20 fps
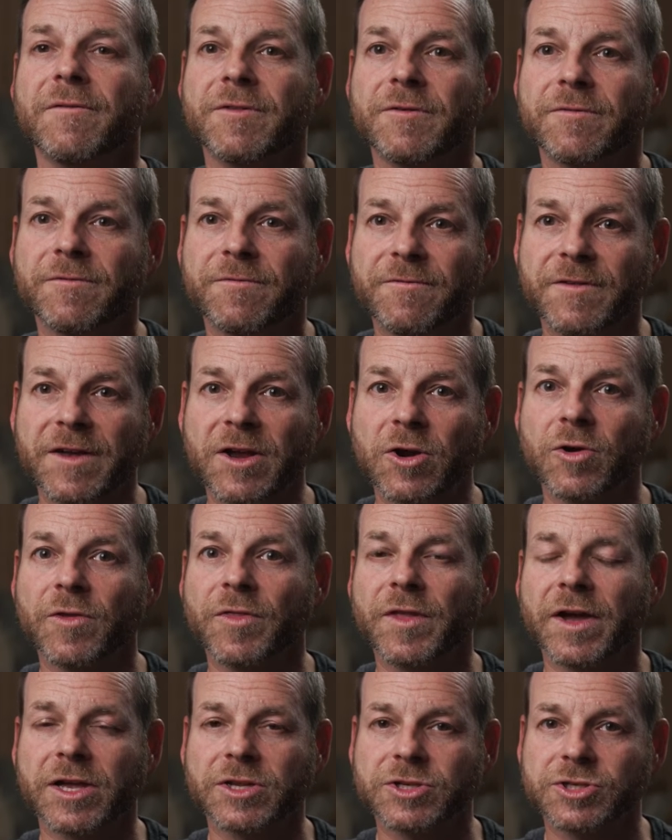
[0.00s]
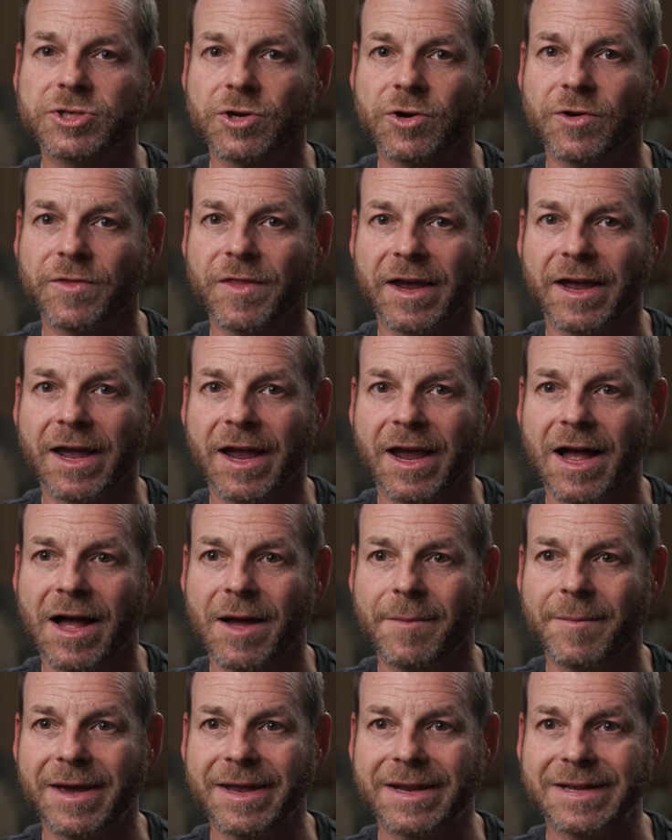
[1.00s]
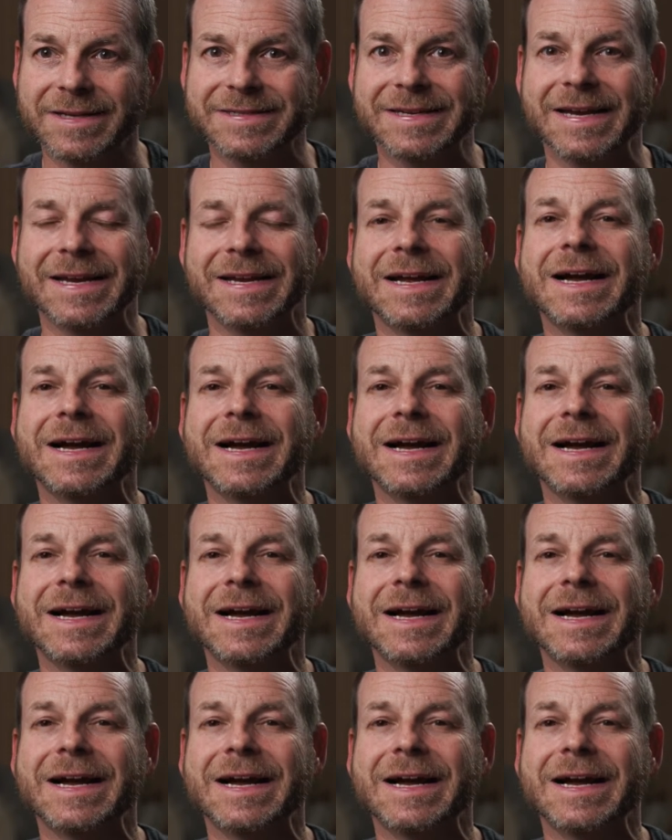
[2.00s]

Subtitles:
fear and the concern that can come in and saying,